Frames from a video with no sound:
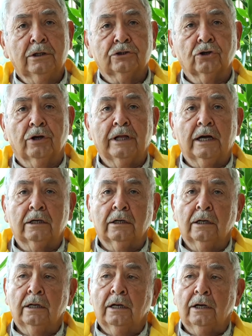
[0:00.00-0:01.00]
So
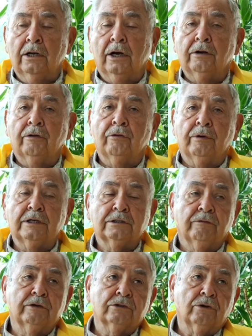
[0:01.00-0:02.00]
that none of the
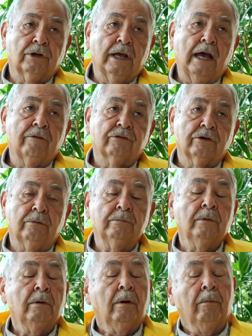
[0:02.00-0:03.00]
rest of us could have
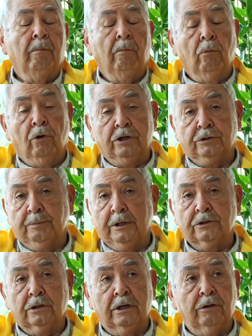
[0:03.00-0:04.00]
some, more
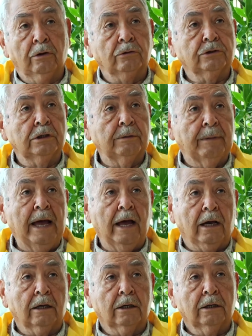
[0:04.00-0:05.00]
especially those in the
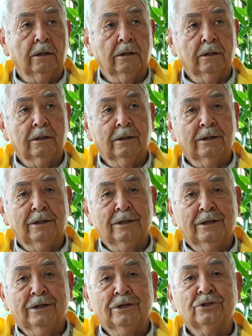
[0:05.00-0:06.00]
back.
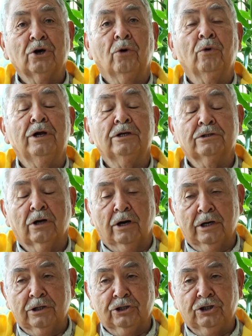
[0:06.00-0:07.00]
So we
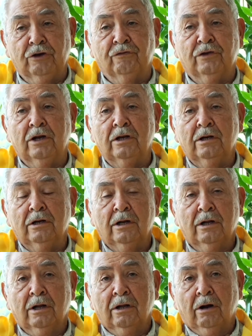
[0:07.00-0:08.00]
started shifting
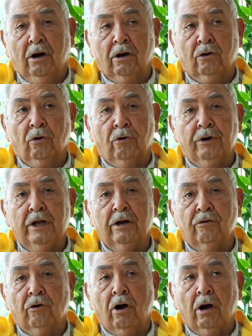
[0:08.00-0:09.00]
our
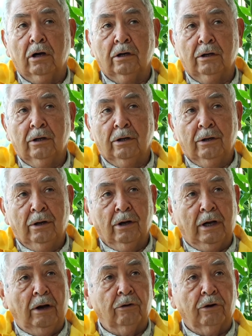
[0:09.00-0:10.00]
Korean ROK
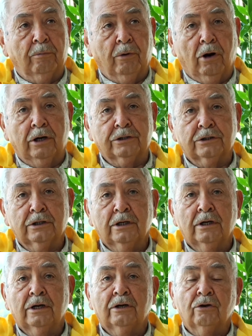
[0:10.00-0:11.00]
counterparts
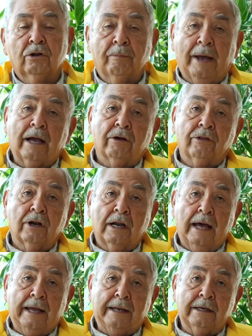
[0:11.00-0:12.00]
to the back of the
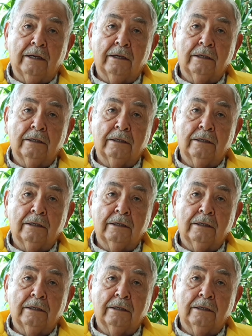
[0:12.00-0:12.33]
line